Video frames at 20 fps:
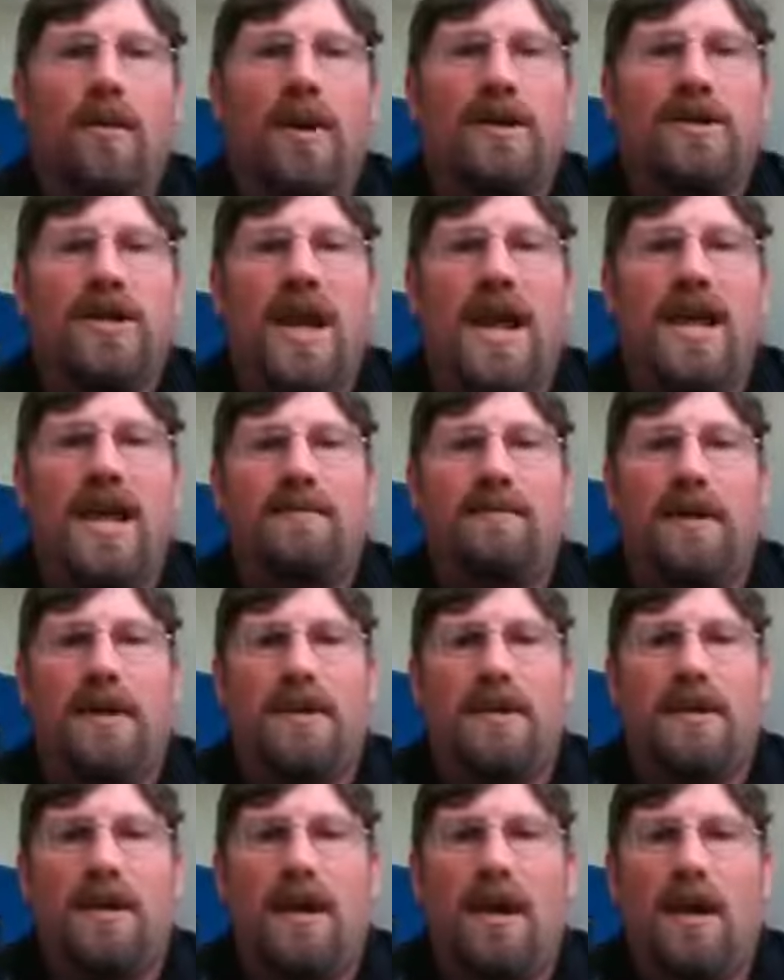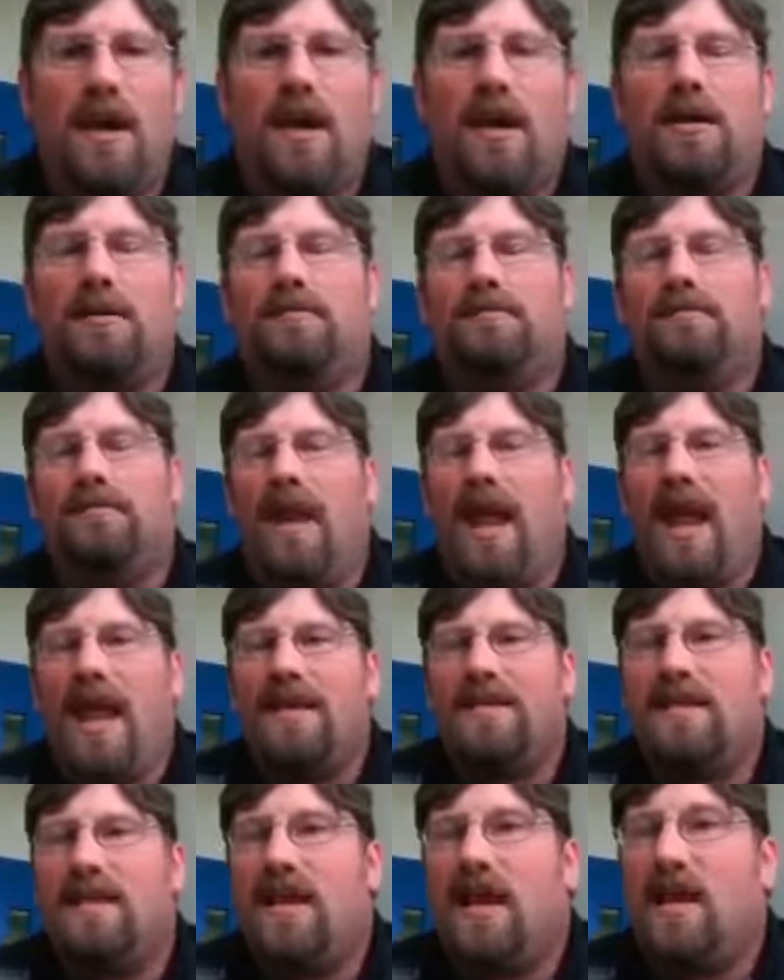Well, Jasmine,
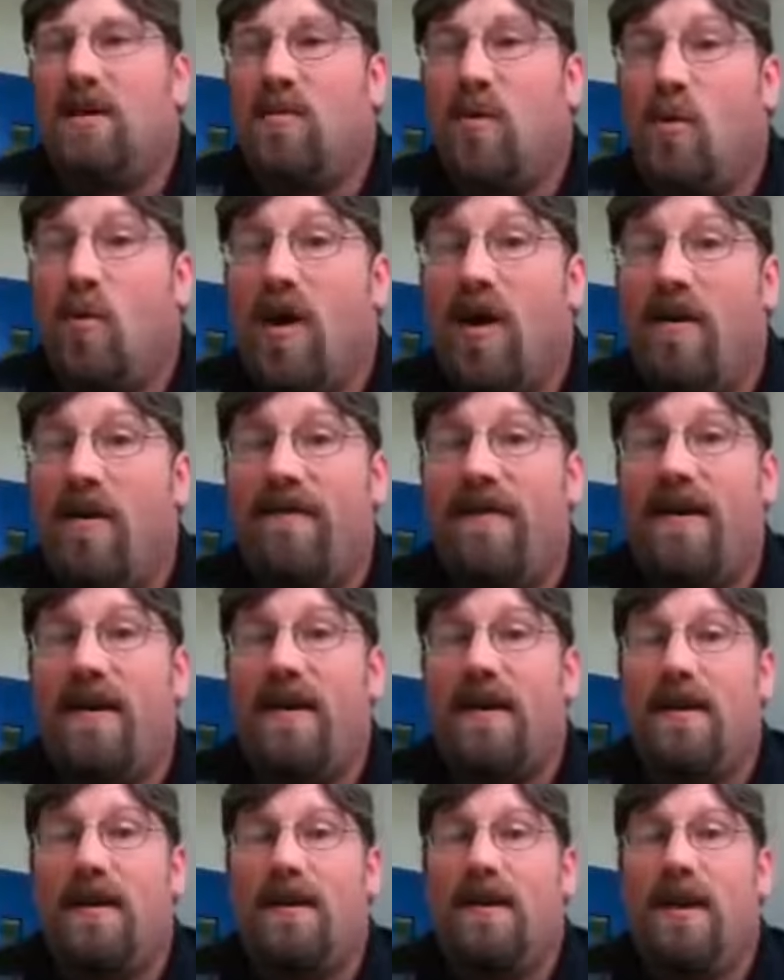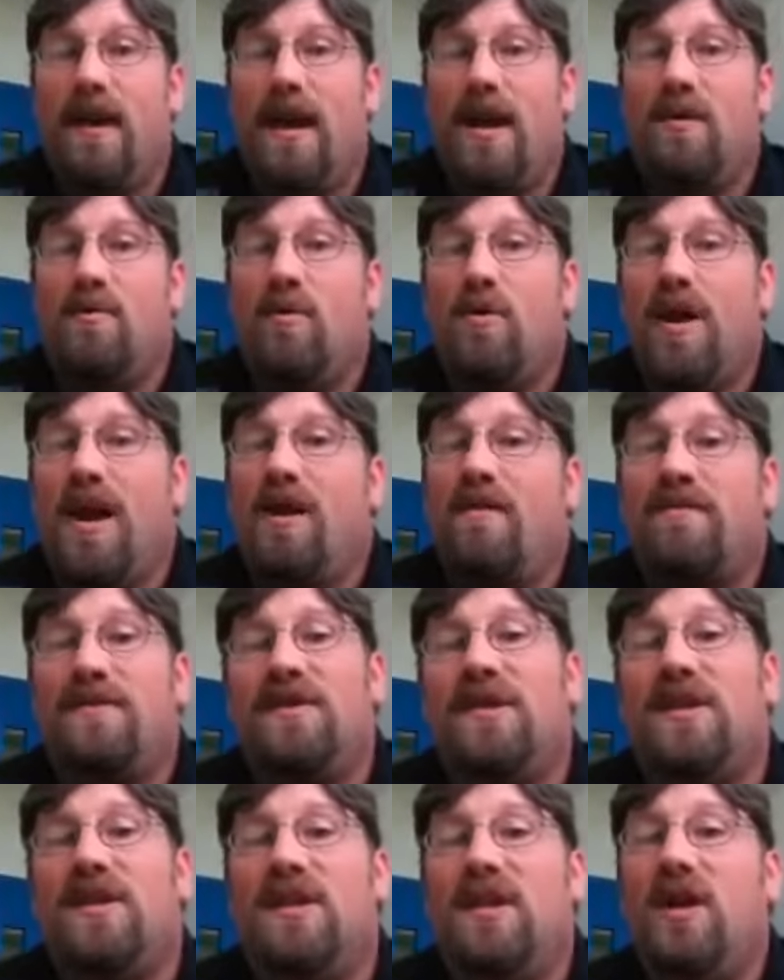as an animal care
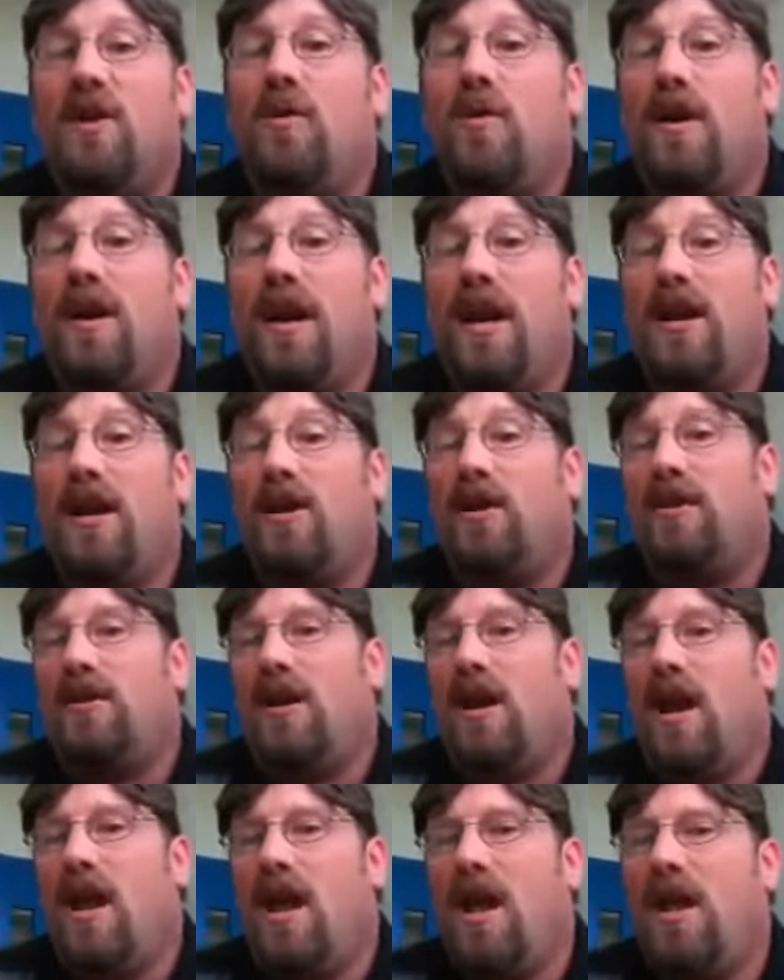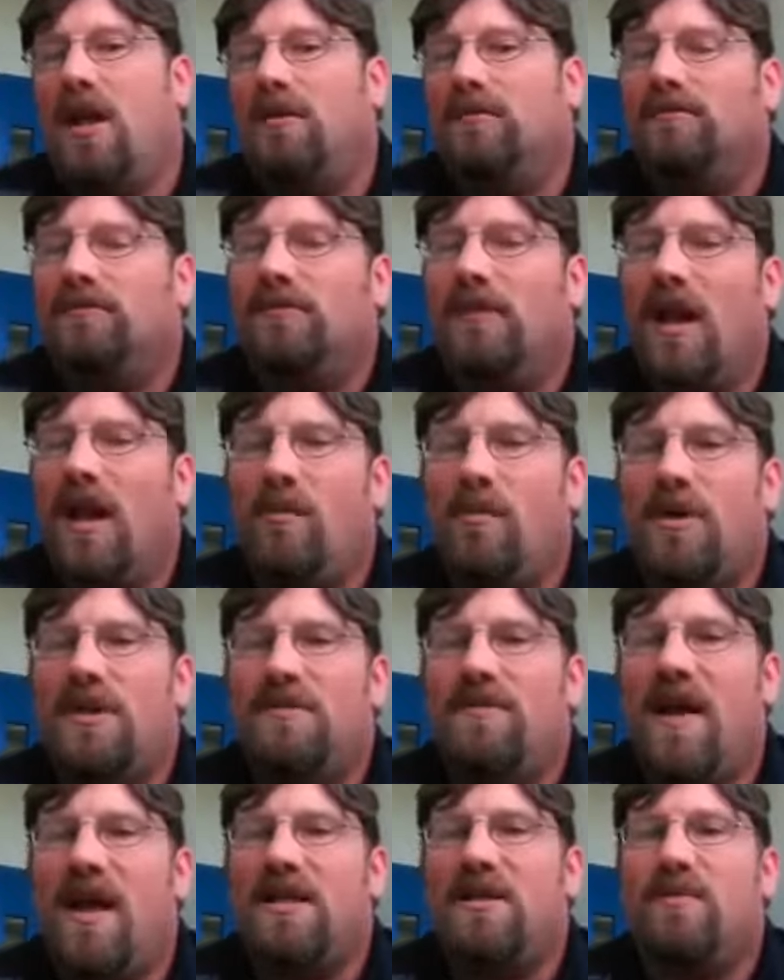facility coordinator, I'm
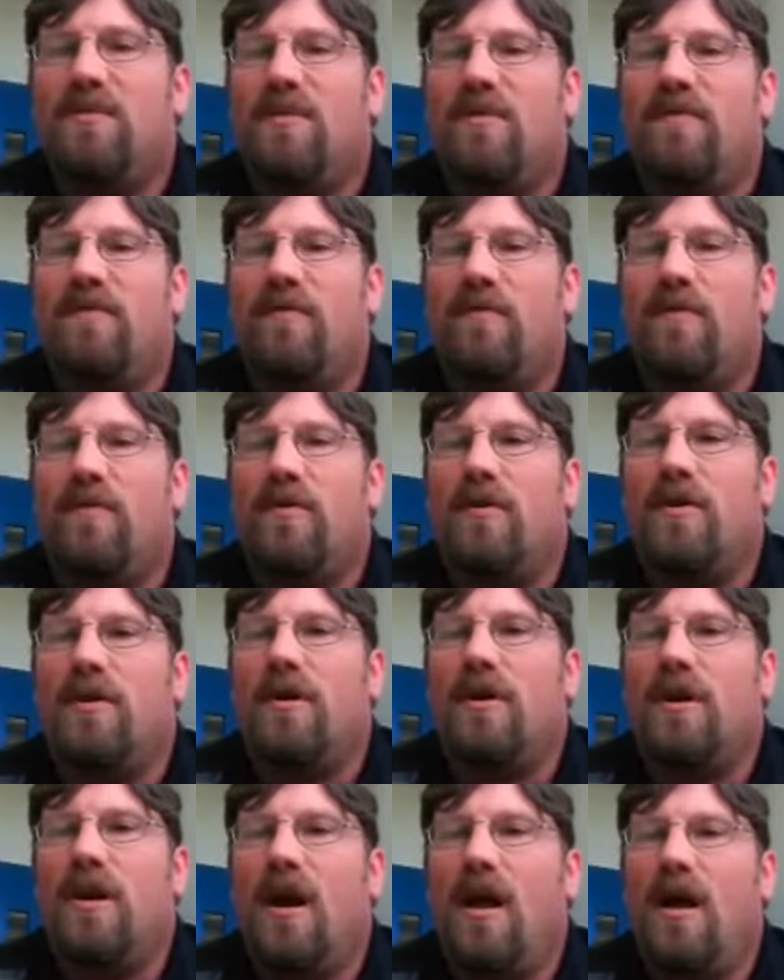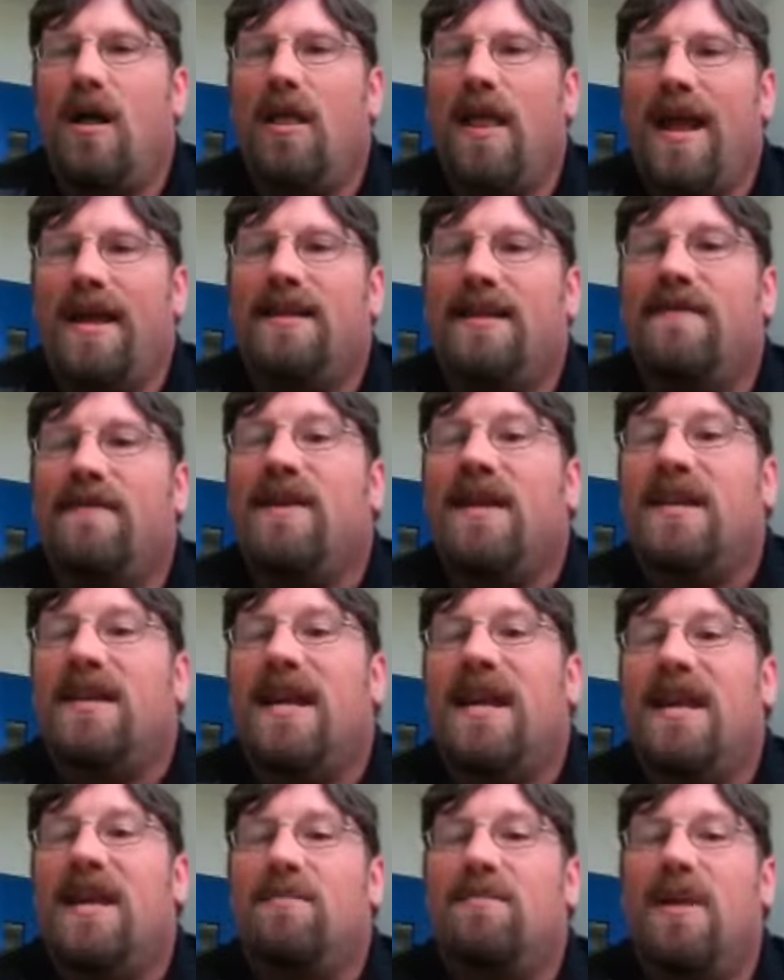responsible for all activity
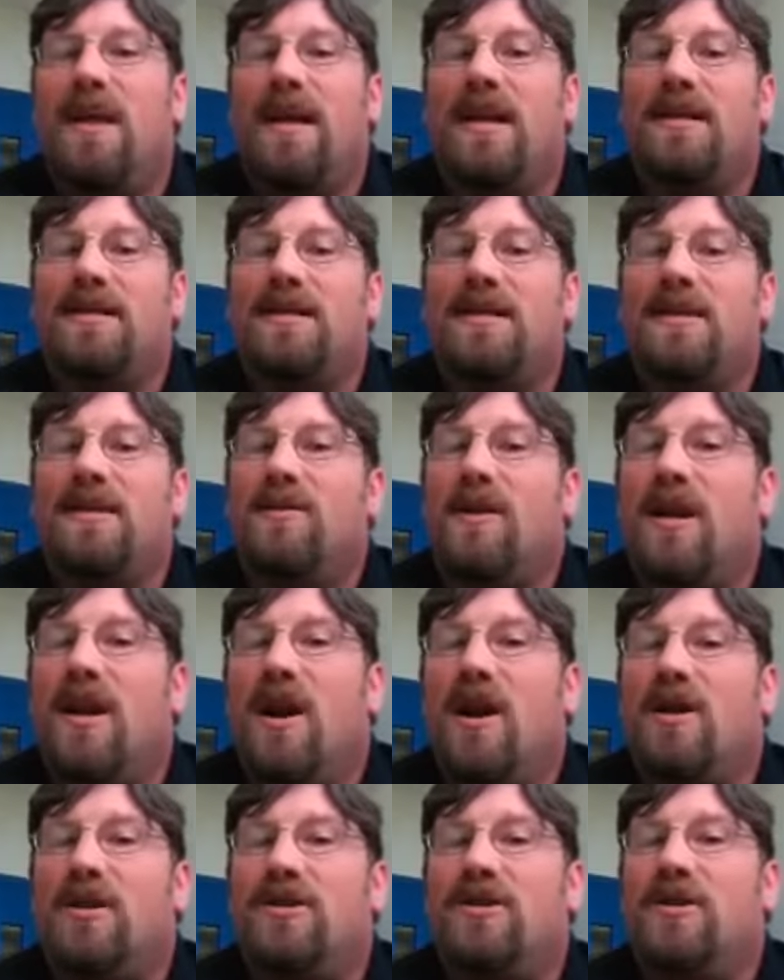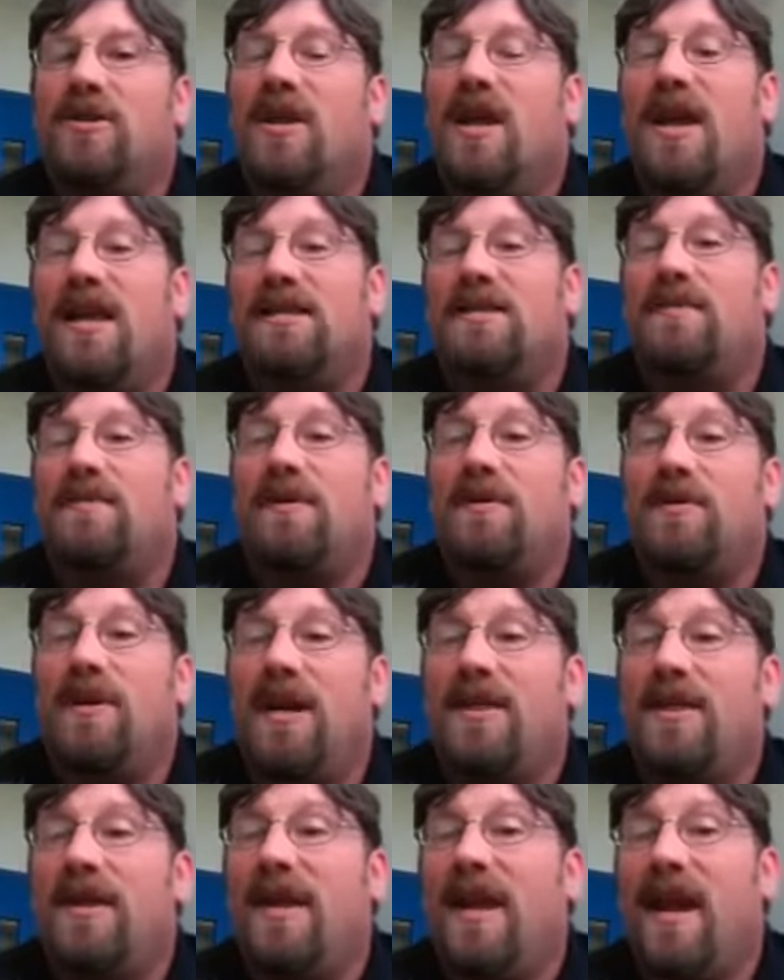taking place in regards to the
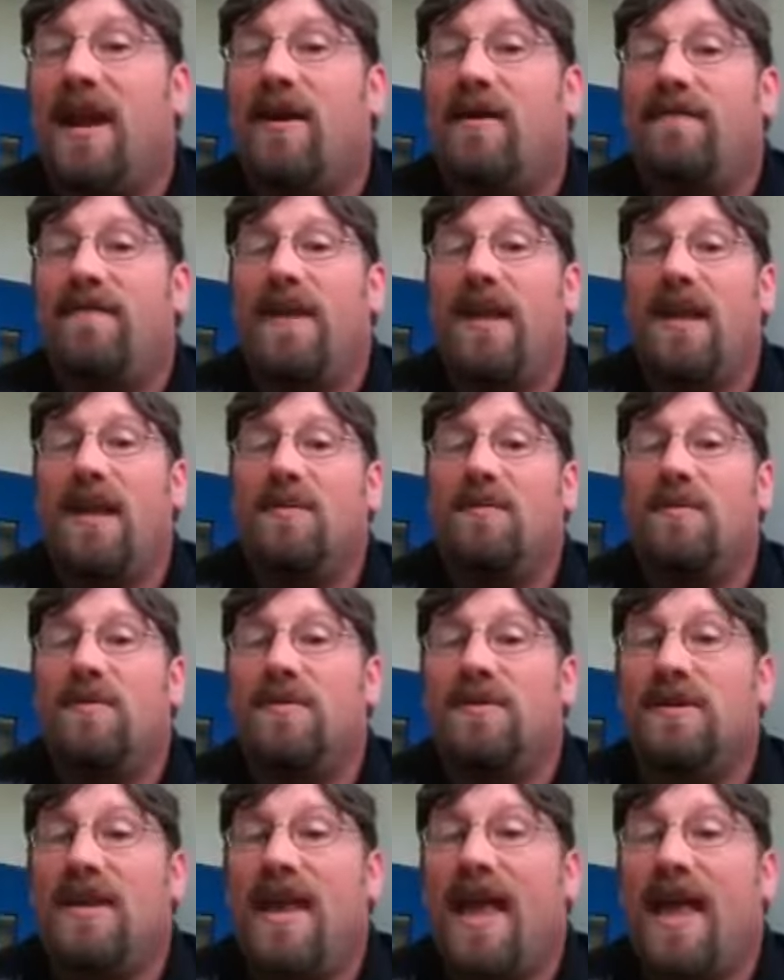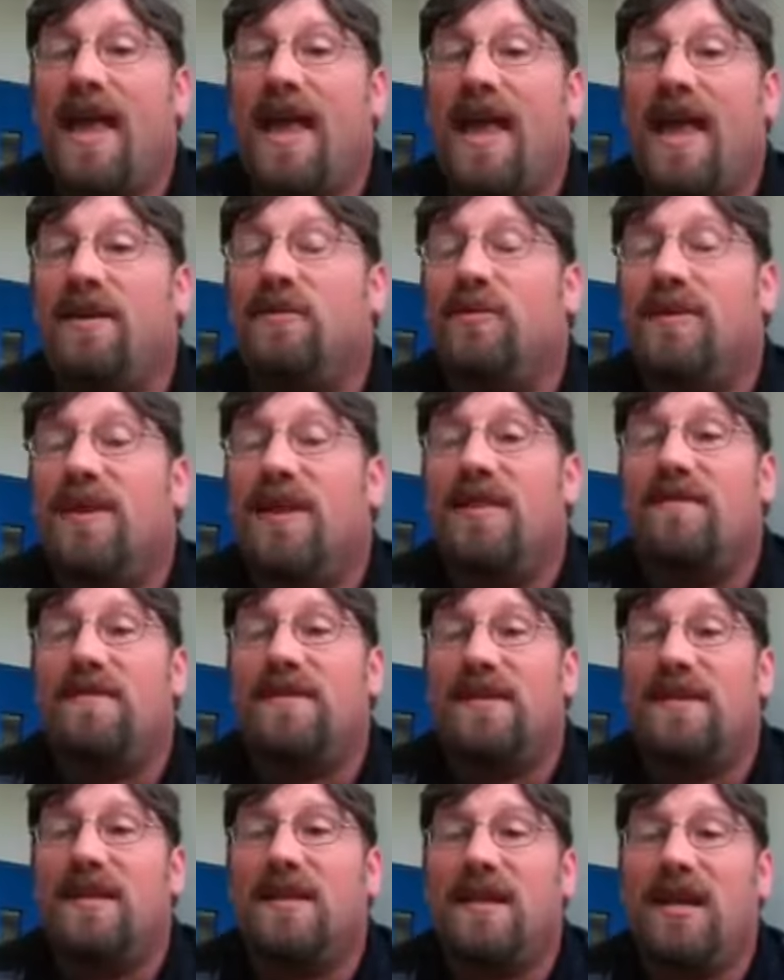husbandry and the care of the animals housed within the
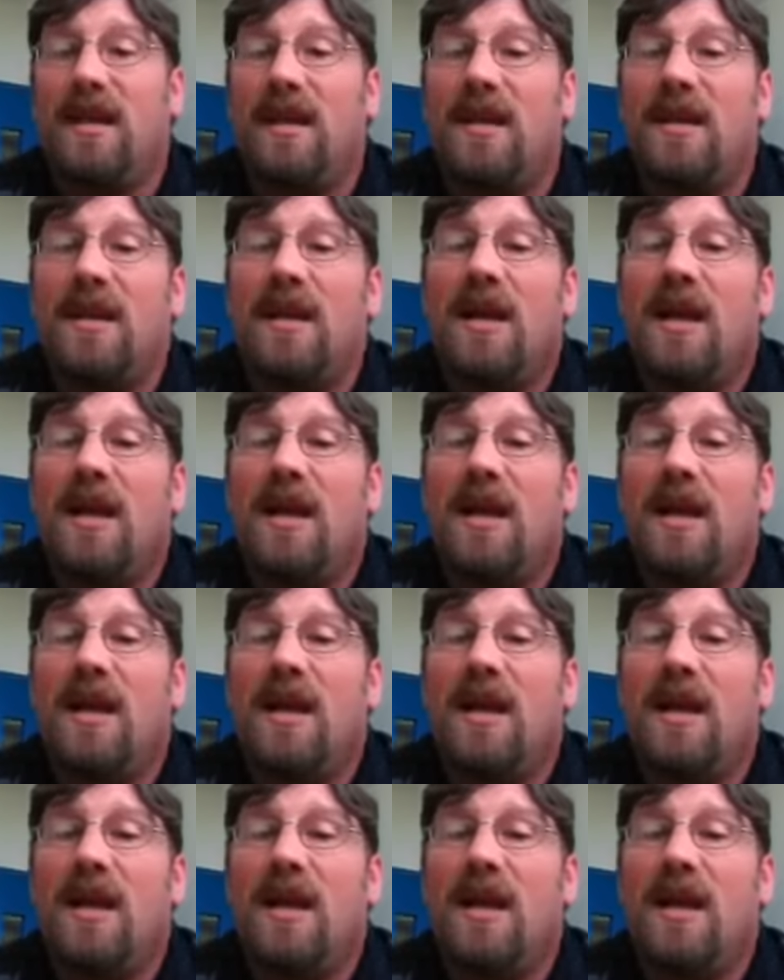facility.